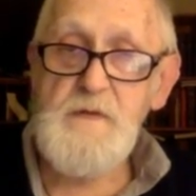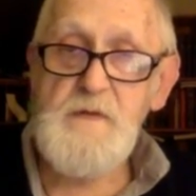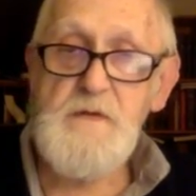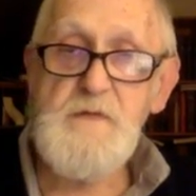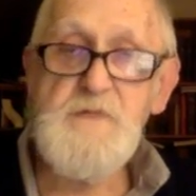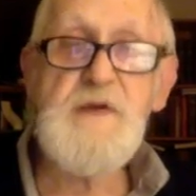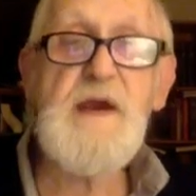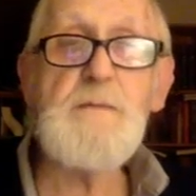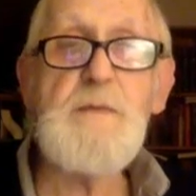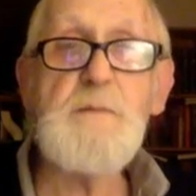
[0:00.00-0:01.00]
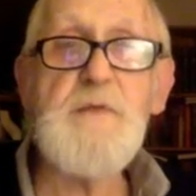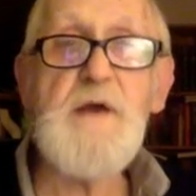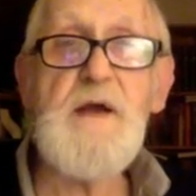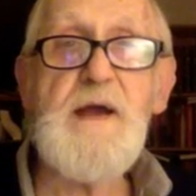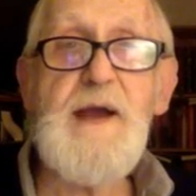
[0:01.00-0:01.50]
she come up
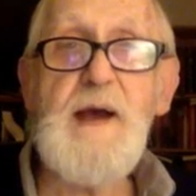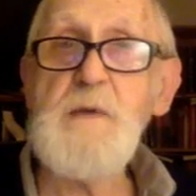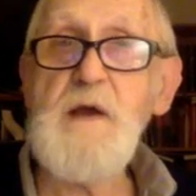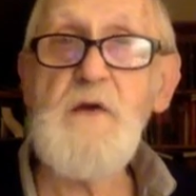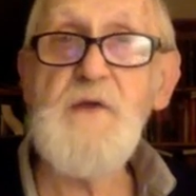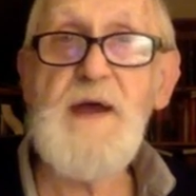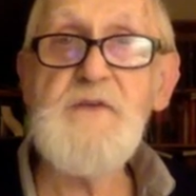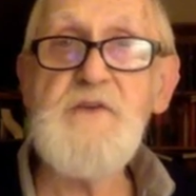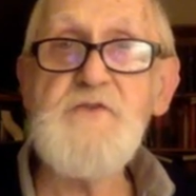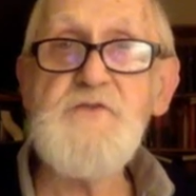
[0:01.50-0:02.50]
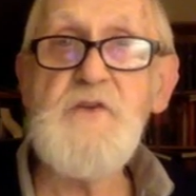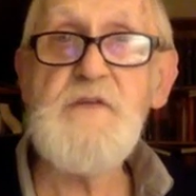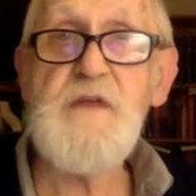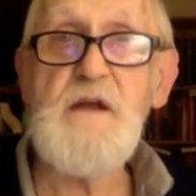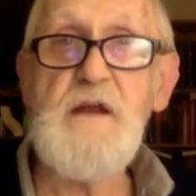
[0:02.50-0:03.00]
there and got me because I just
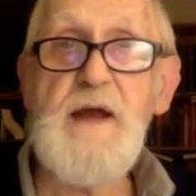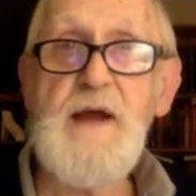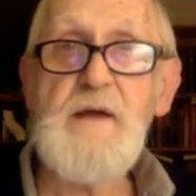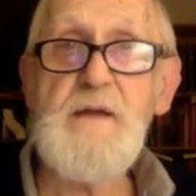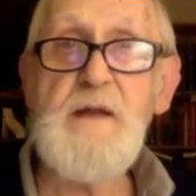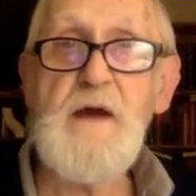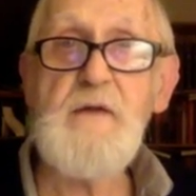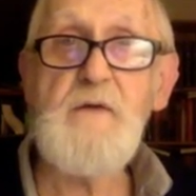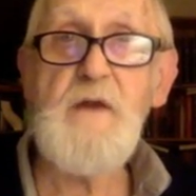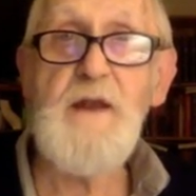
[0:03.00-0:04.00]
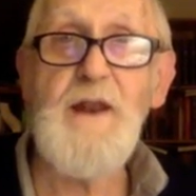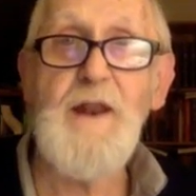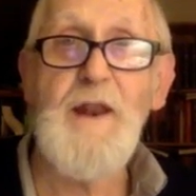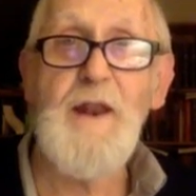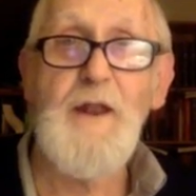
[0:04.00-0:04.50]
stood there like a knot on
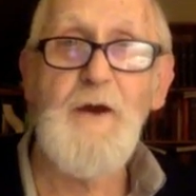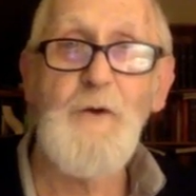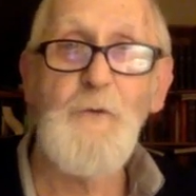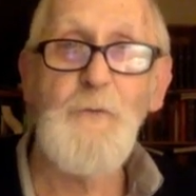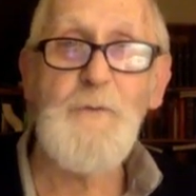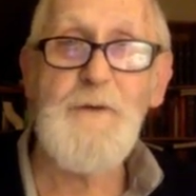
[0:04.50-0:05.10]
a log.